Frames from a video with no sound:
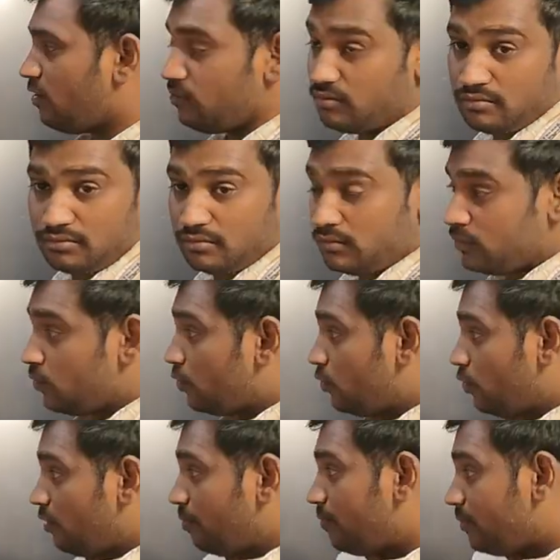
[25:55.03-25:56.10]
now
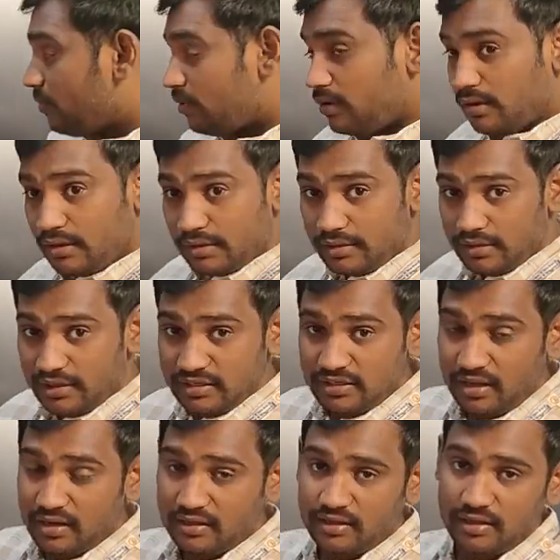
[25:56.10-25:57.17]

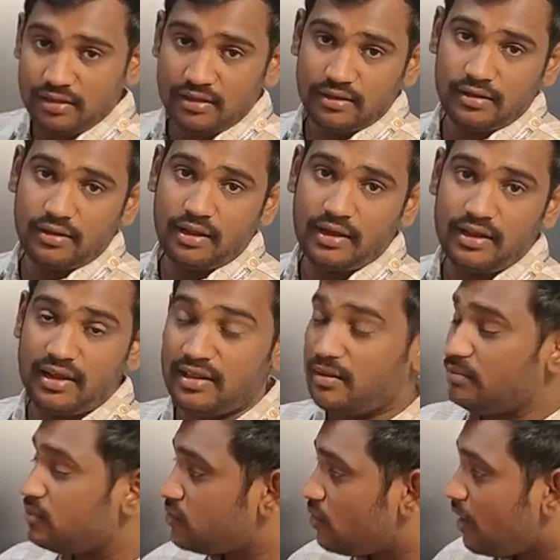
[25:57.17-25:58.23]
these are the
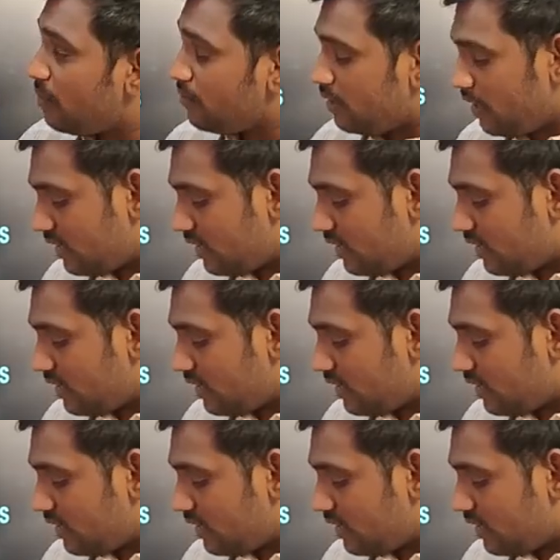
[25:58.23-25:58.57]
algorithm. So I am